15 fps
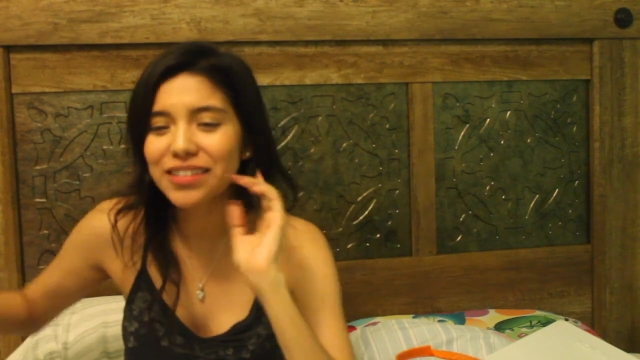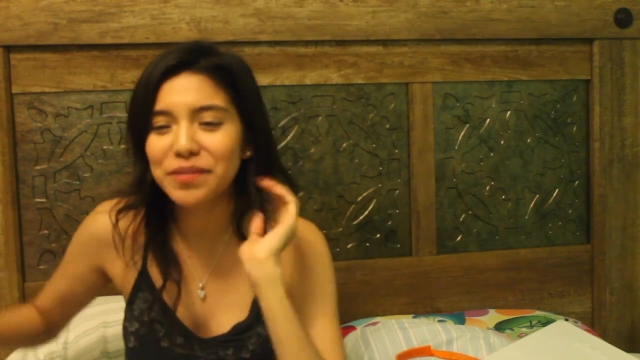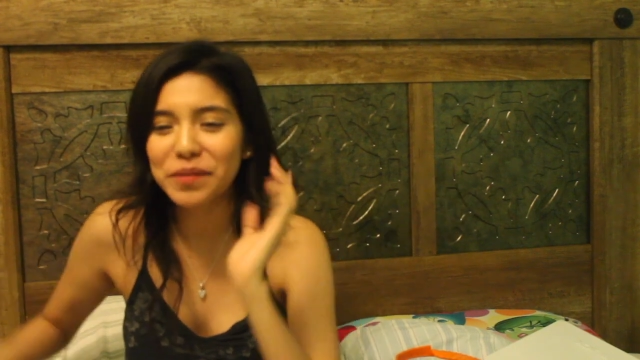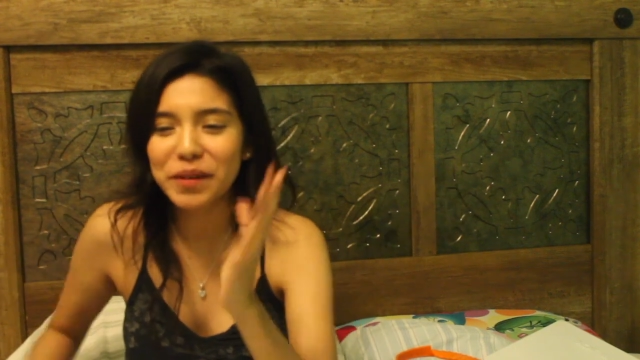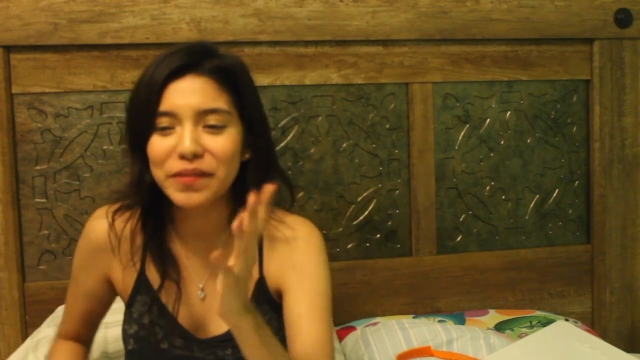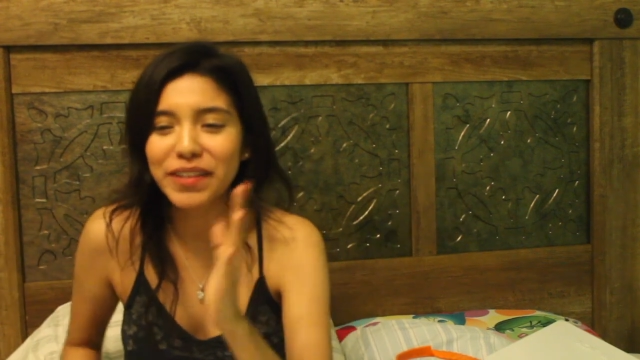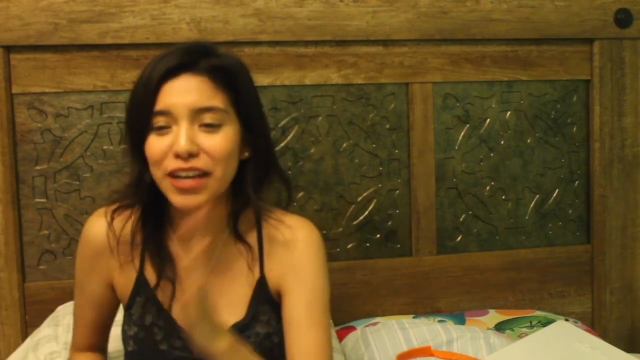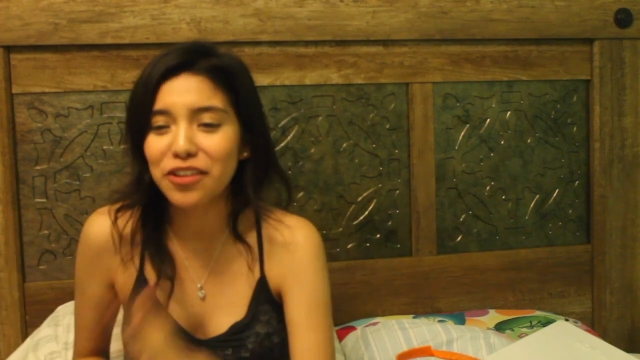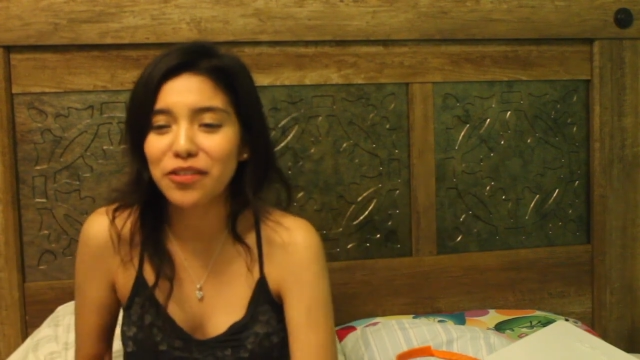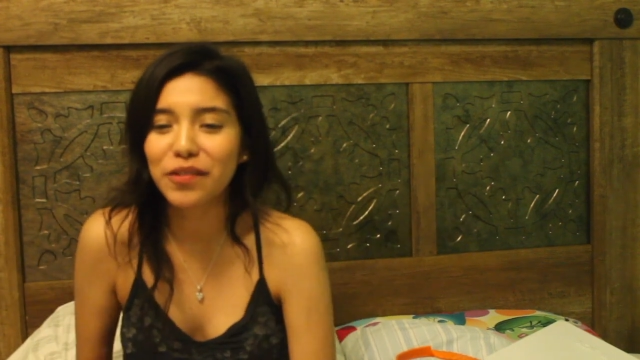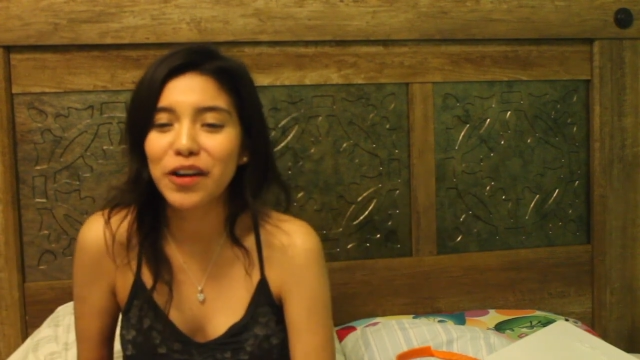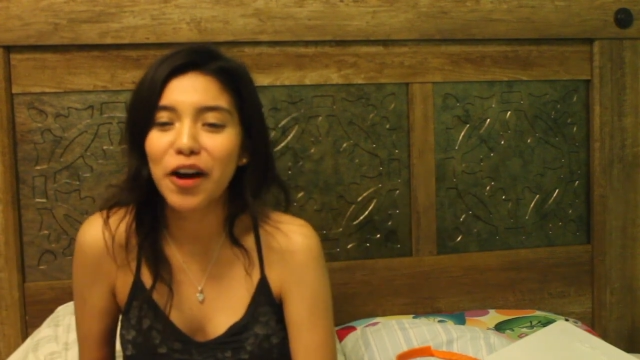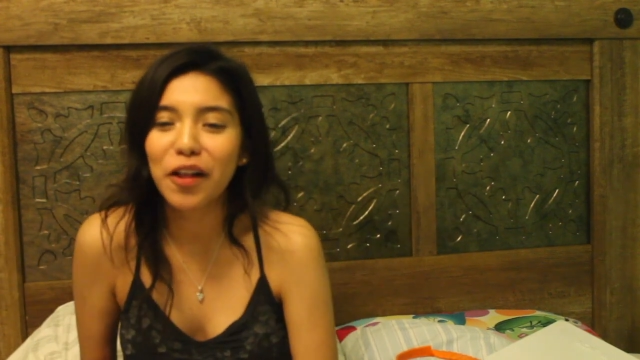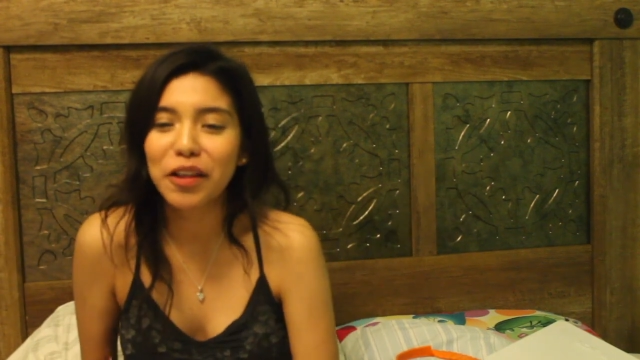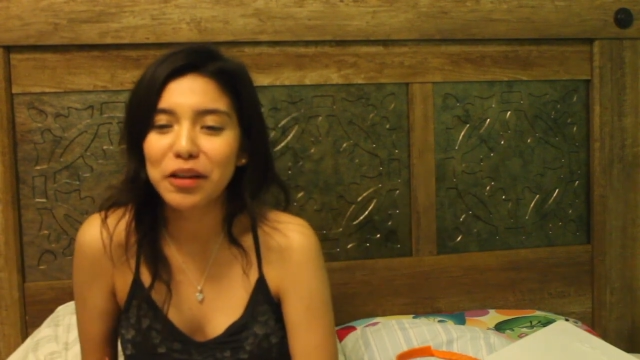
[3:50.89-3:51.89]
Somebody was
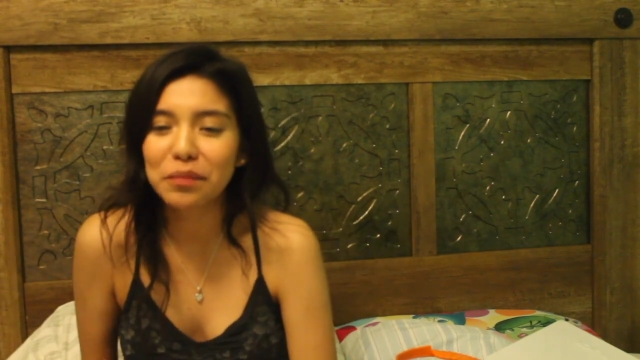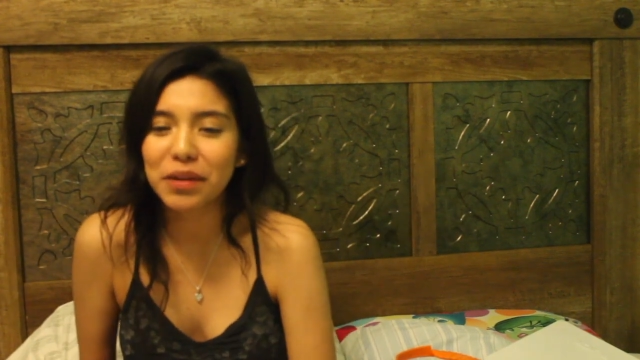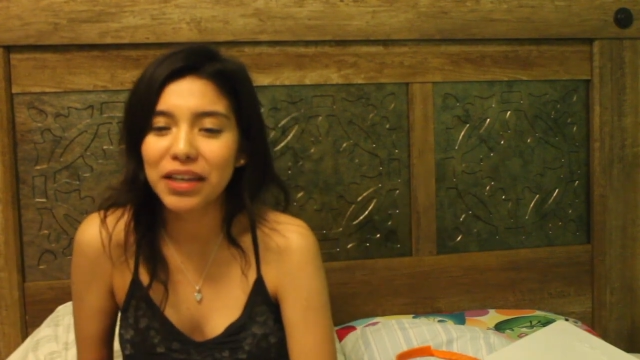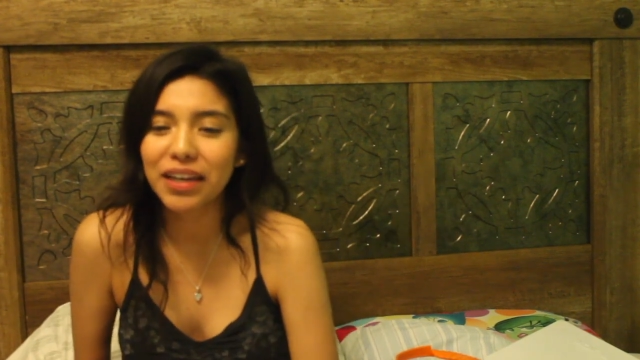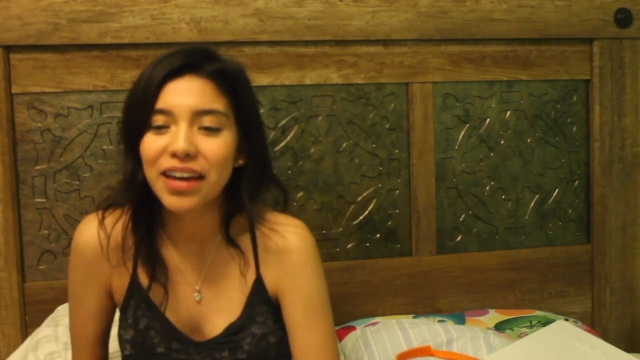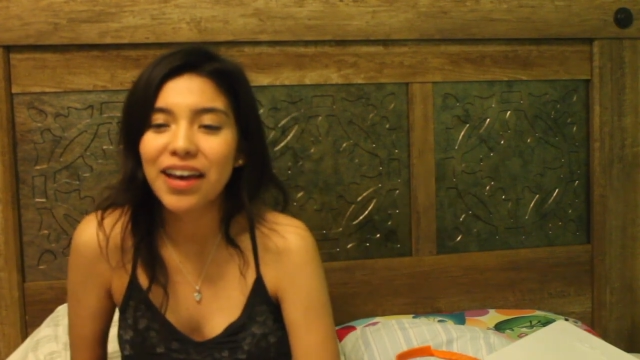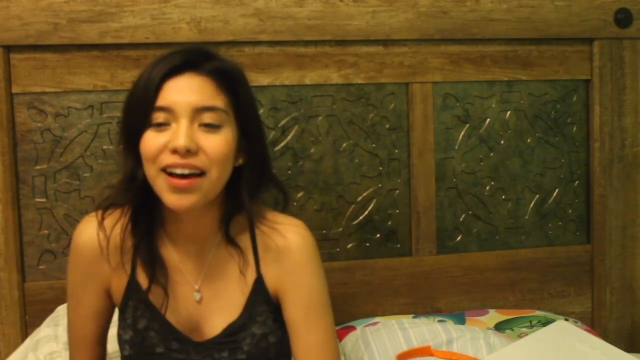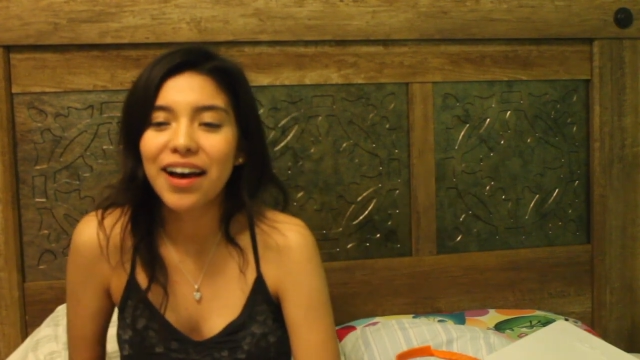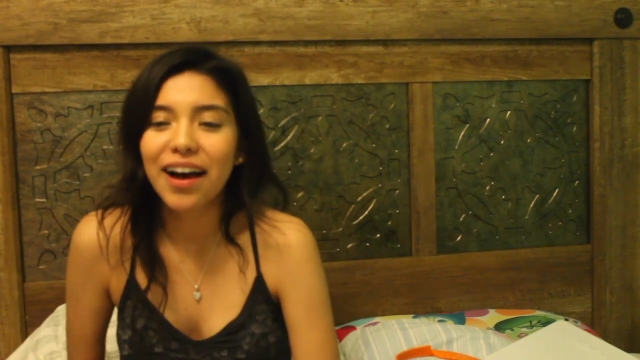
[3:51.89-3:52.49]
actually calling me.